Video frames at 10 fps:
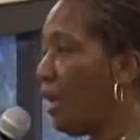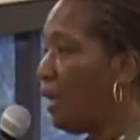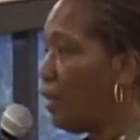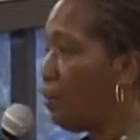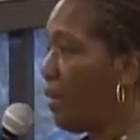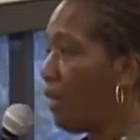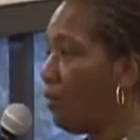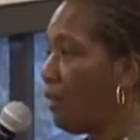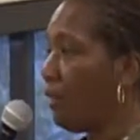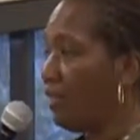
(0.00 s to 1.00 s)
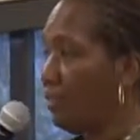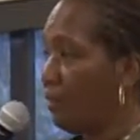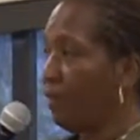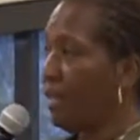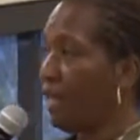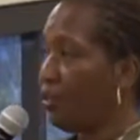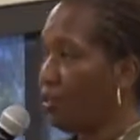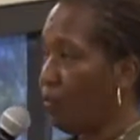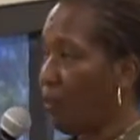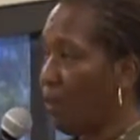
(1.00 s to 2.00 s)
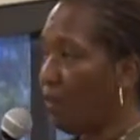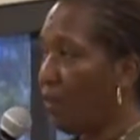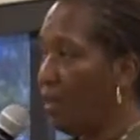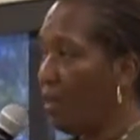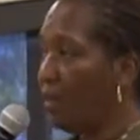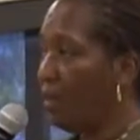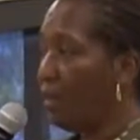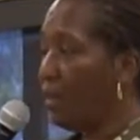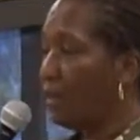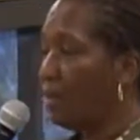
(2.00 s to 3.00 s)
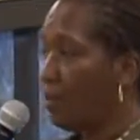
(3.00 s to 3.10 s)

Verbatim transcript: um, not only the identification, but uh,